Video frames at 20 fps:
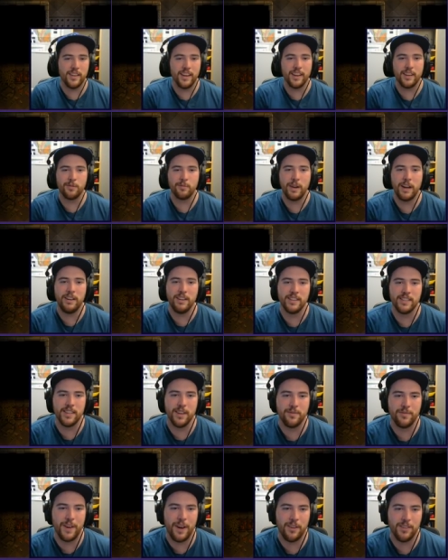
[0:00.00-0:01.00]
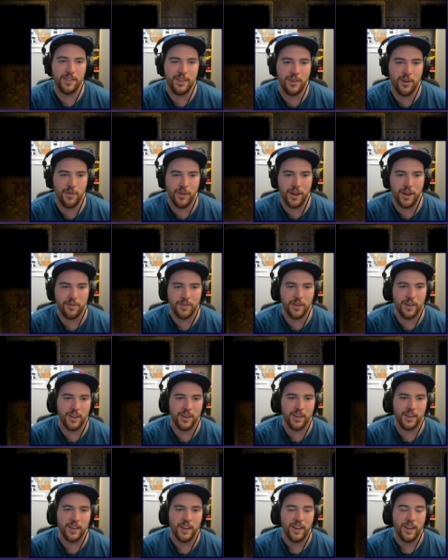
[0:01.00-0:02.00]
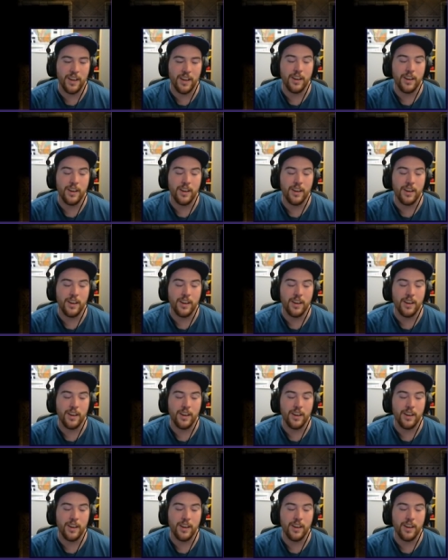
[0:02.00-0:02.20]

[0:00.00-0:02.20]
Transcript: like, relics I found. You don't have to